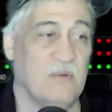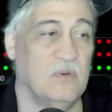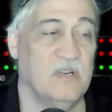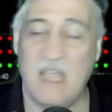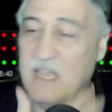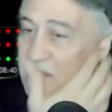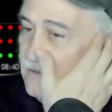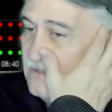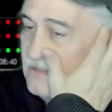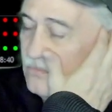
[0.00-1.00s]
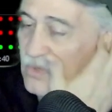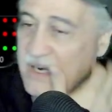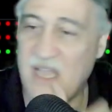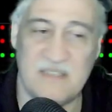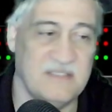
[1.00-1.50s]
We're
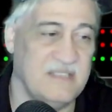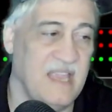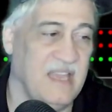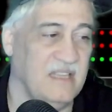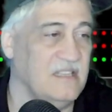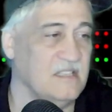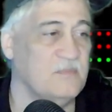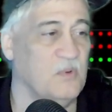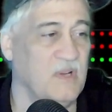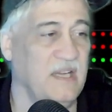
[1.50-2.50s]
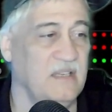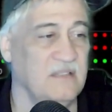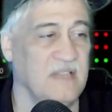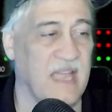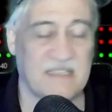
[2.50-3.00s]
not saying at this point,
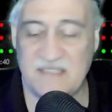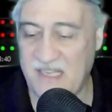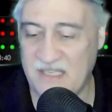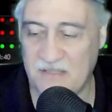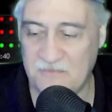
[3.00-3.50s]
that's it.